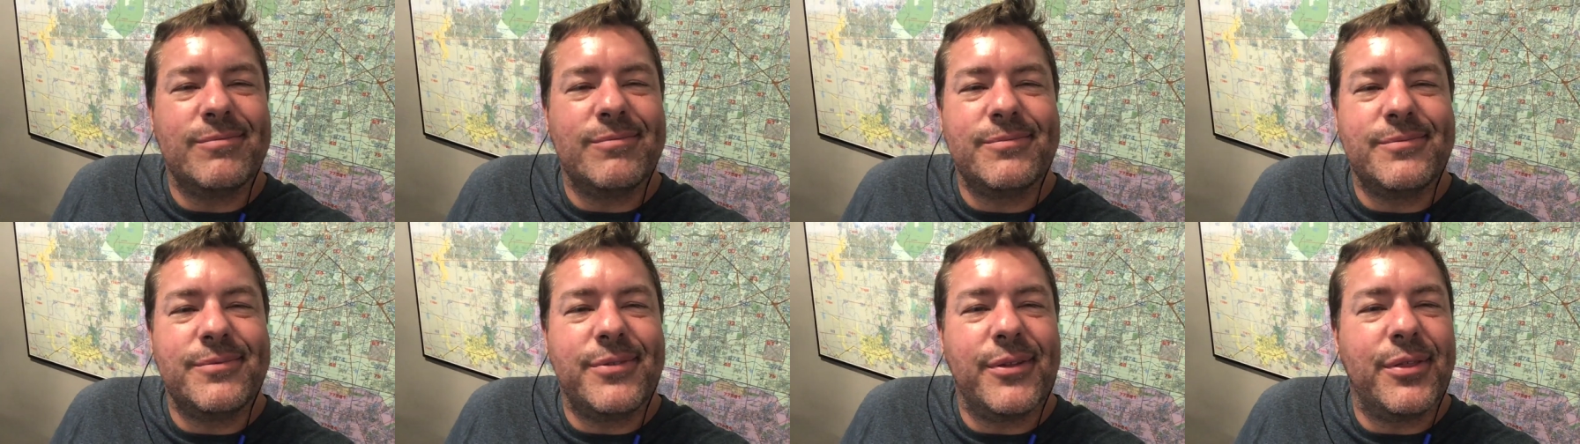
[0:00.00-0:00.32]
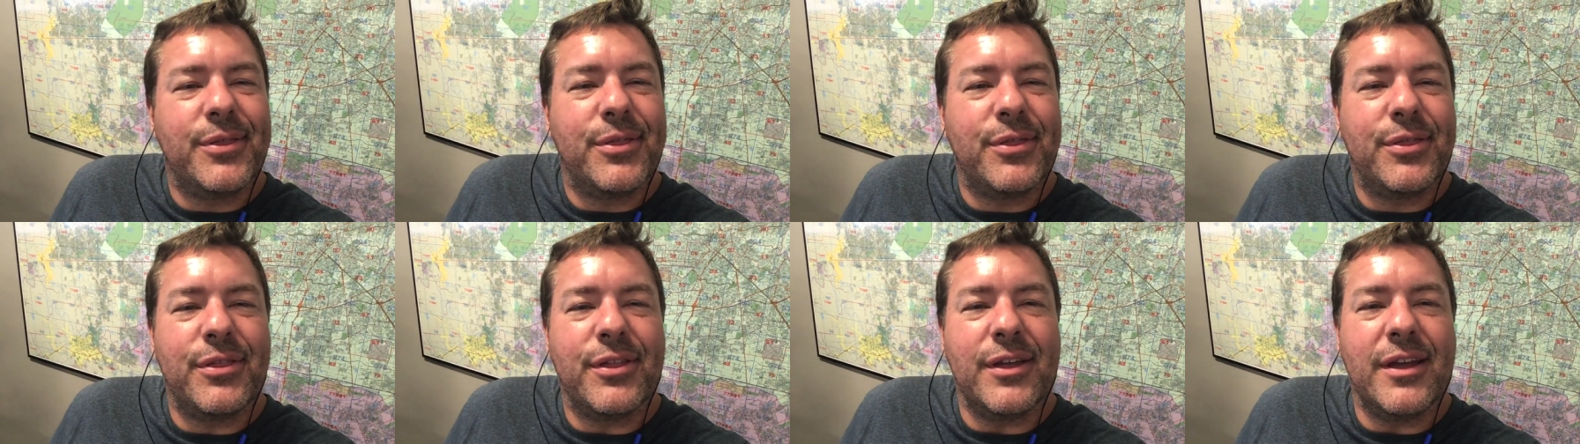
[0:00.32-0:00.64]

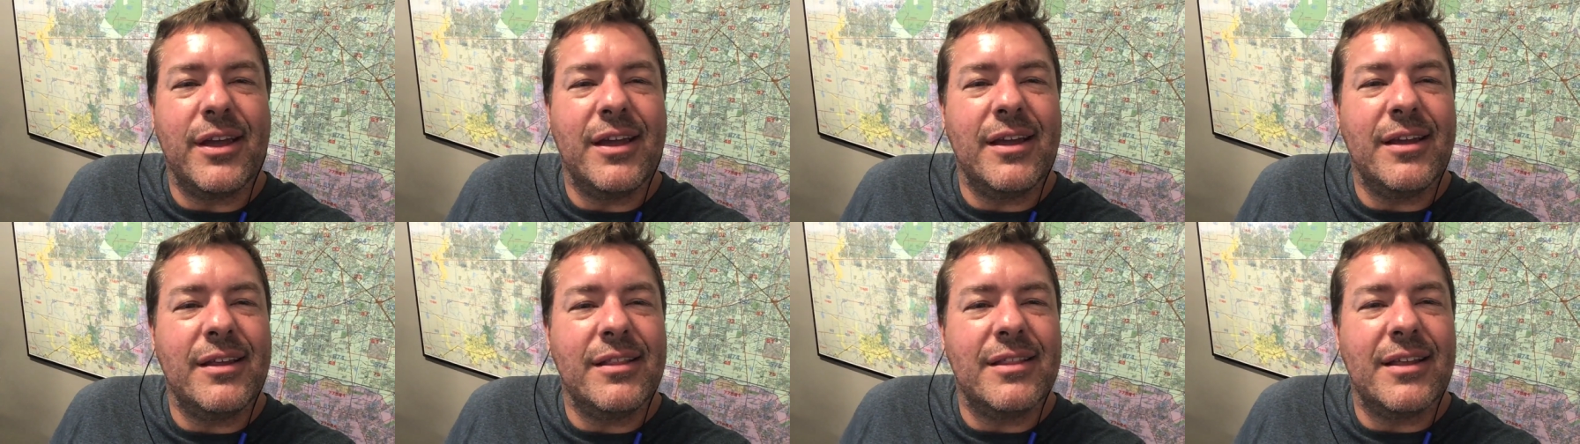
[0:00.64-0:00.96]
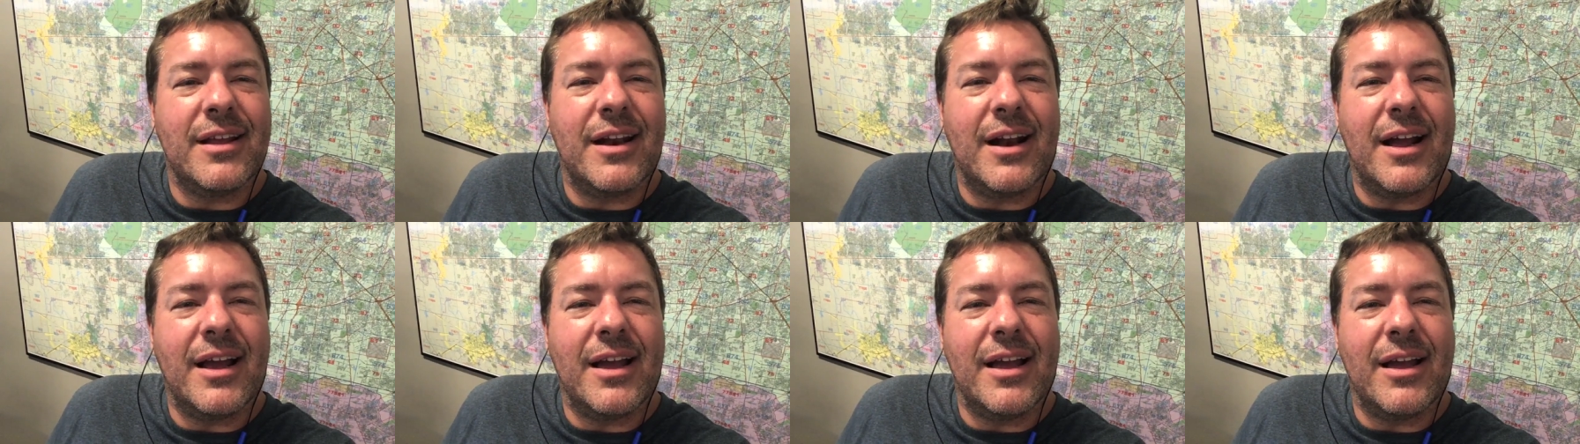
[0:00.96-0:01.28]
thing
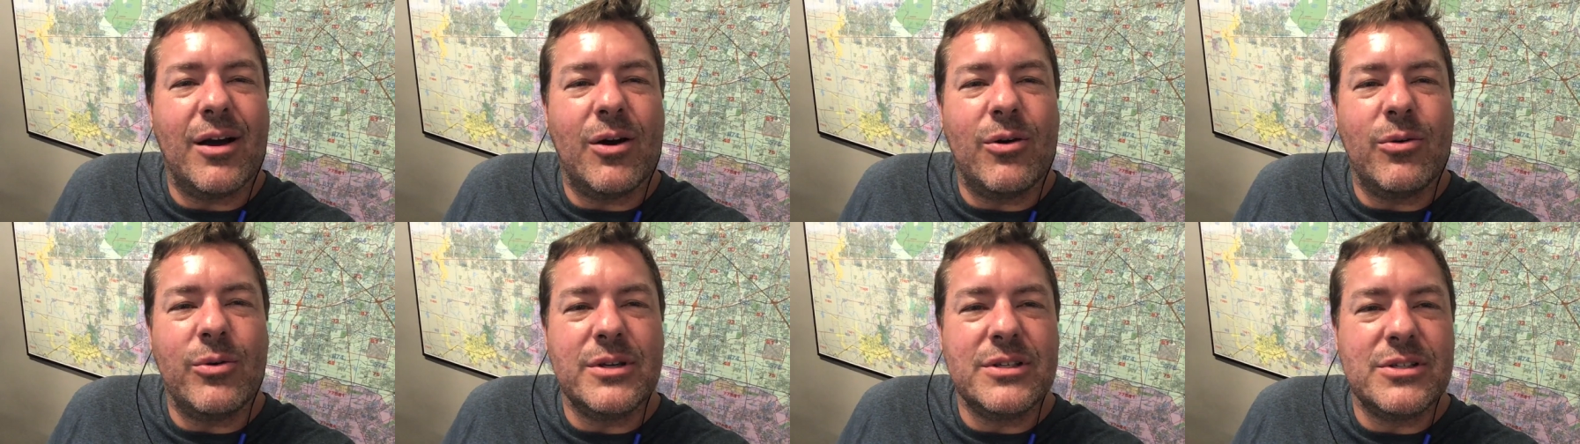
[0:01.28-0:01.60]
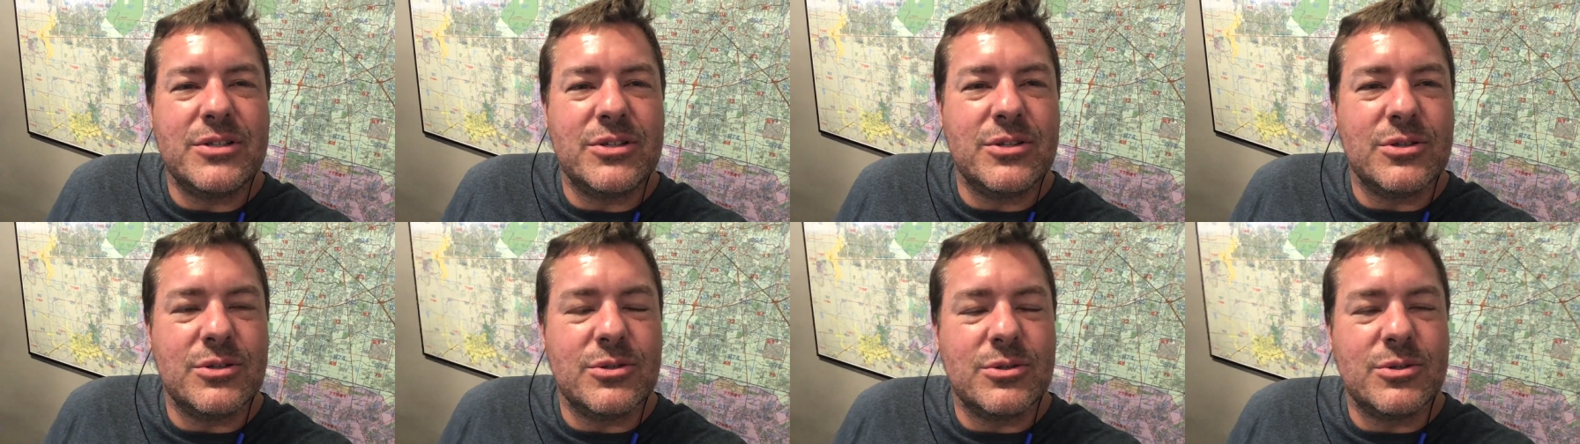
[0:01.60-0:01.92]
that I
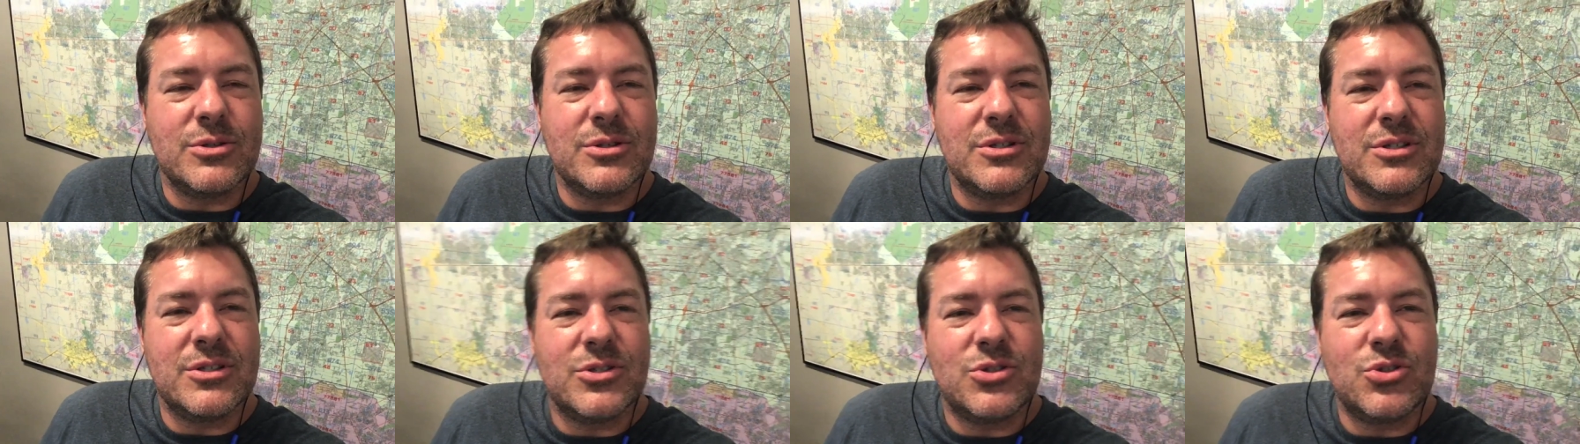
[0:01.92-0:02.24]
always used to